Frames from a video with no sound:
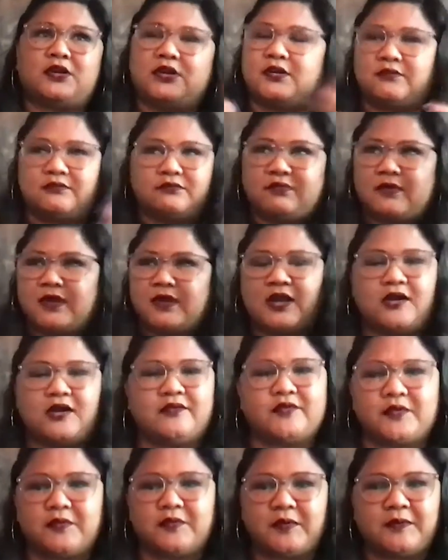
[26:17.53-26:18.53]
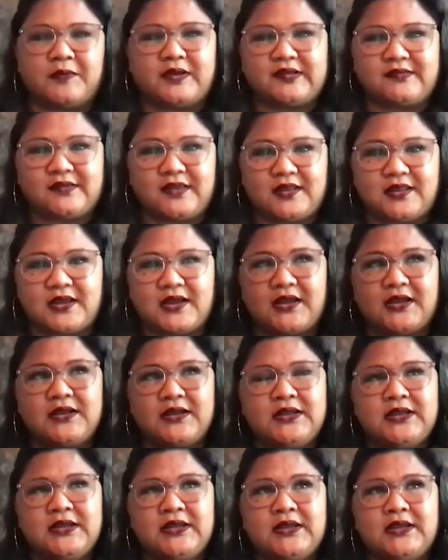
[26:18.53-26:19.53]
or however we want to say
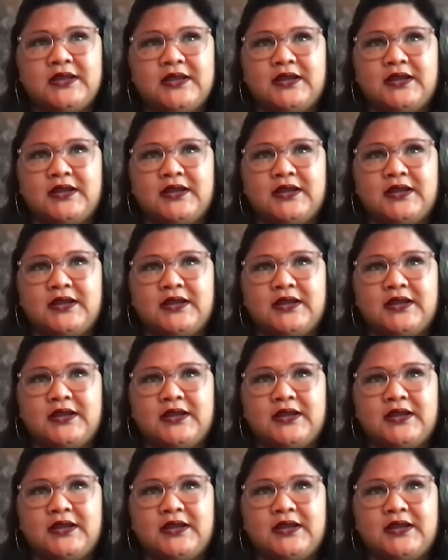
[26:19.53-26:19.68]
that.